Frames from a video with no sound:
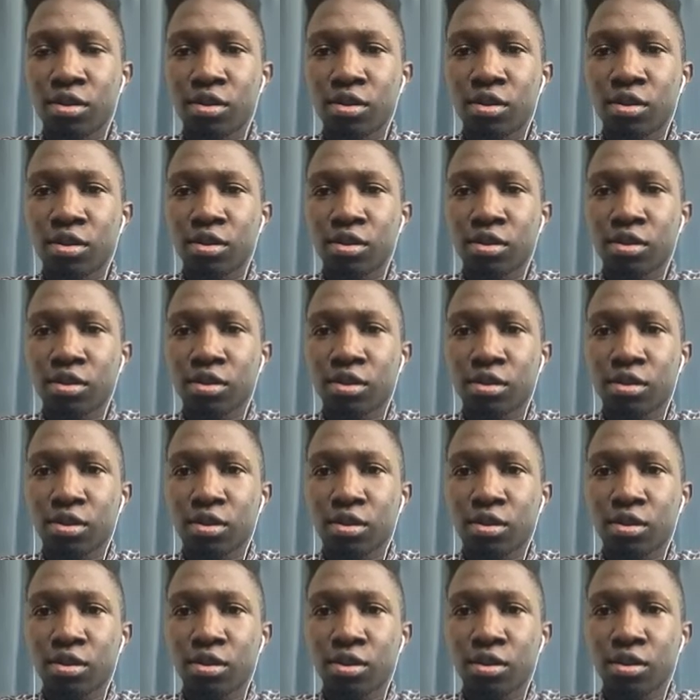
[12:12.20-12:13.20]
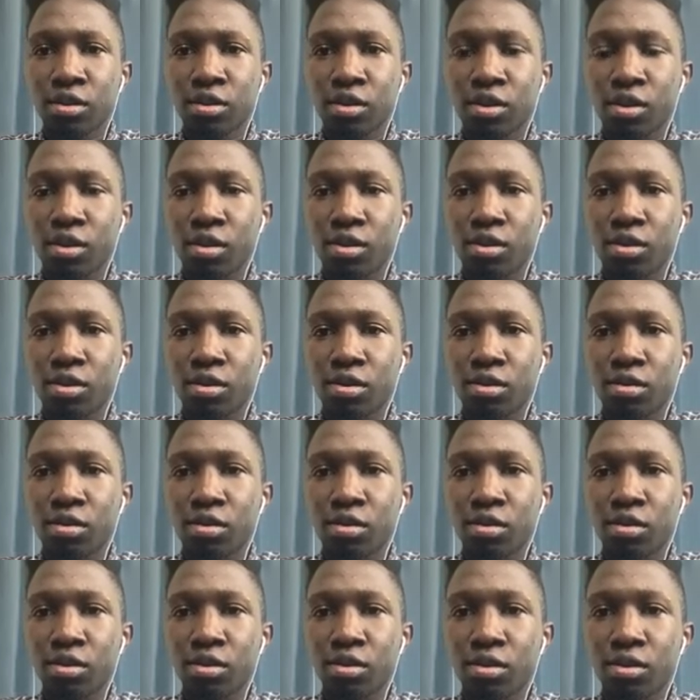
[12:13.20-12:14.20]

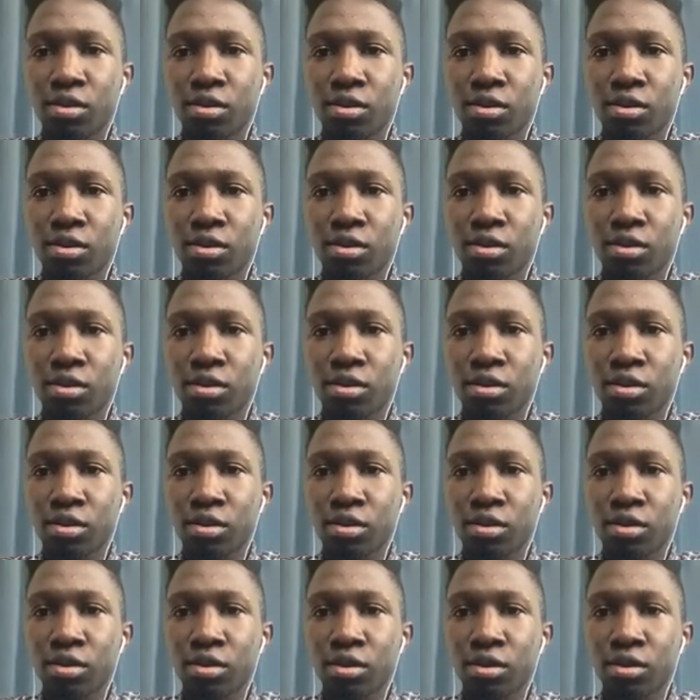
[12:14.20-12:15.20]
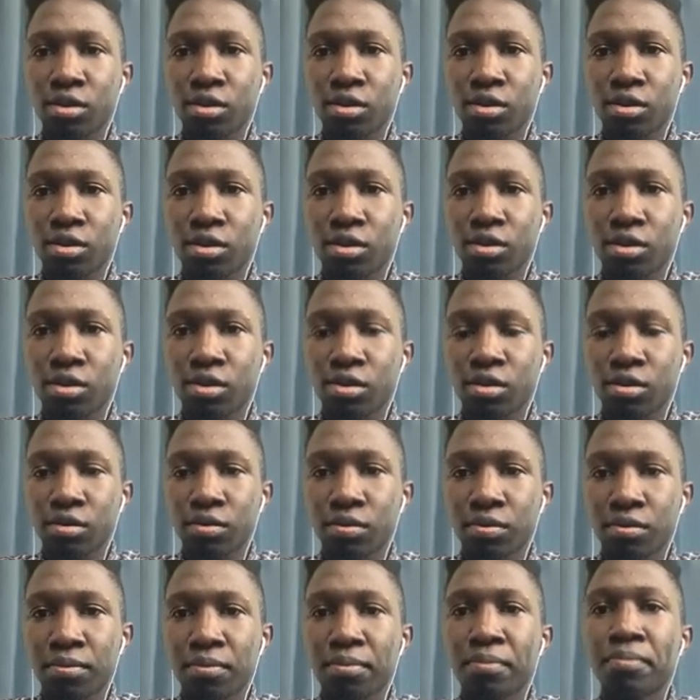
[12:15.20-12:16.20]

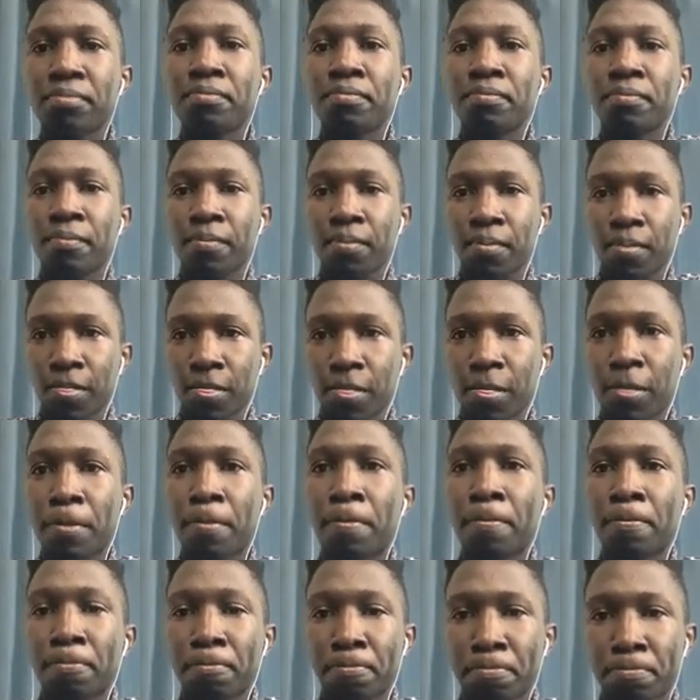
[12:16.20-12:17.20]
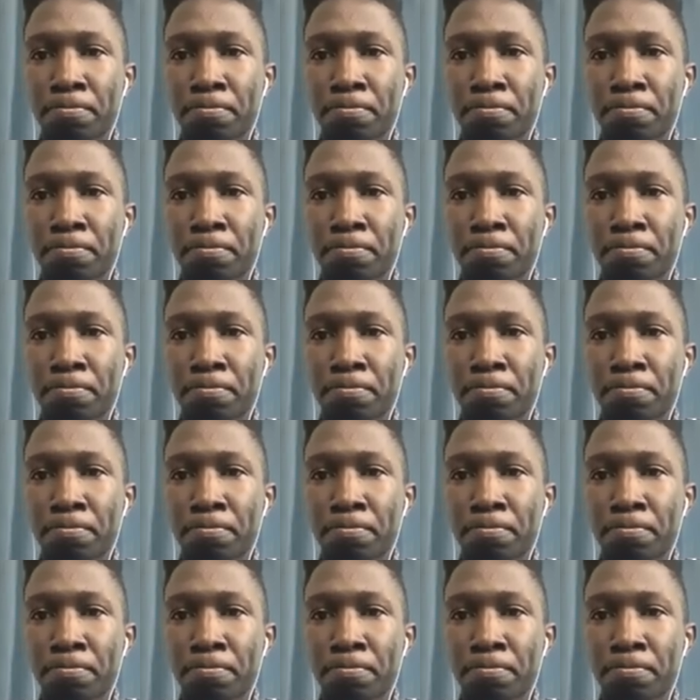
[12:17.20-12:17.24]
No words are spoken by the person on screen.